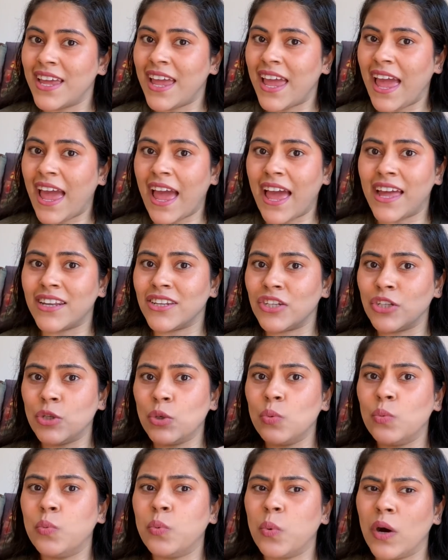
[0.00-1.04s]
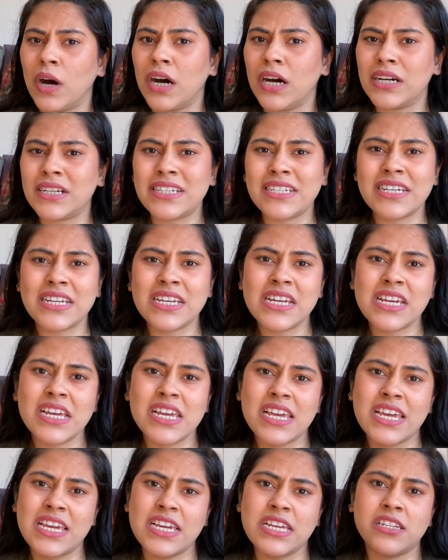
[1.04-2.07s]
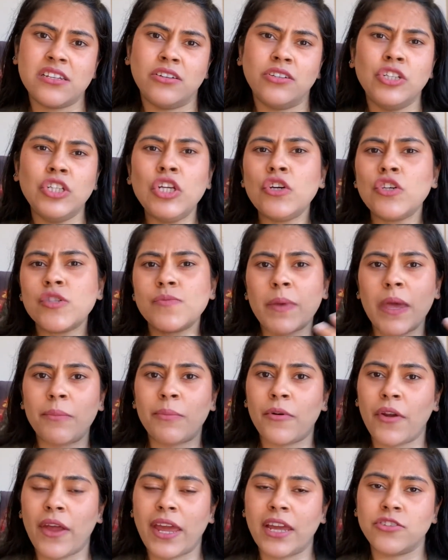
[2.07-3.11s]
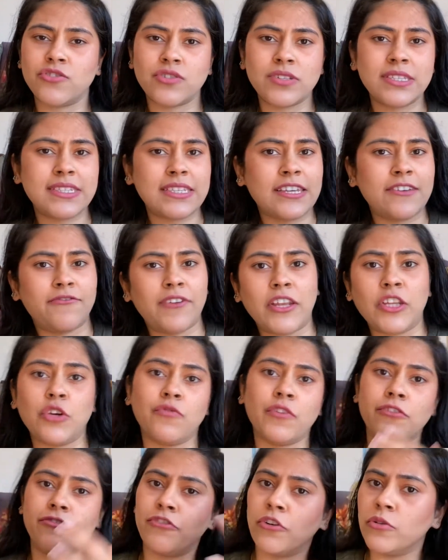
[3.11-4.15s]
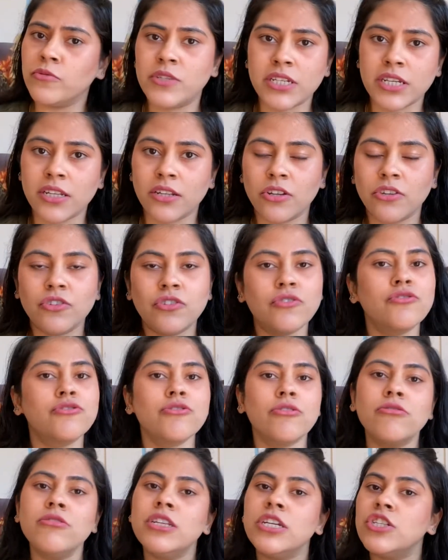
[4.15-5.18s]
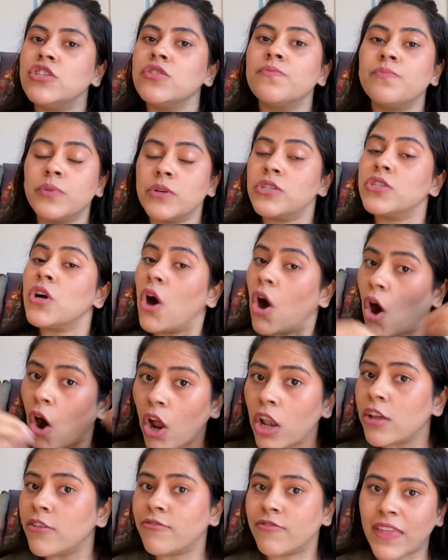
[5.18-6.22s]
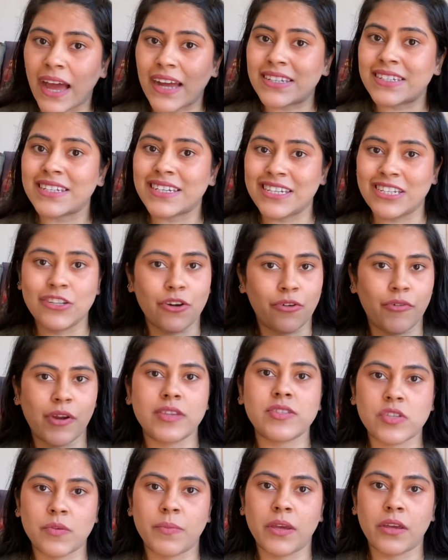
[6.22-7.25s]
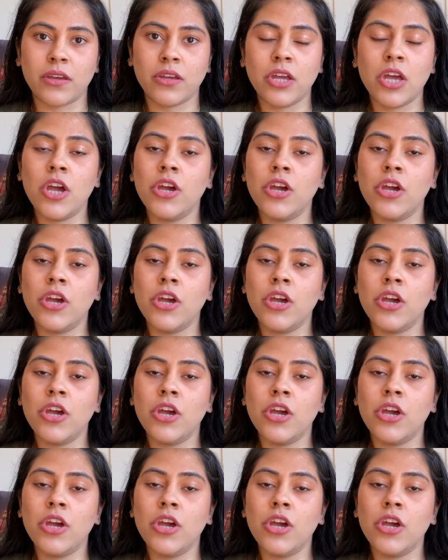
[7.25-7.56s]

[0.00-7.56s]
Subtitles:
and you worked in newspaper agency when you were 14, you don't need to put all of that in your resume.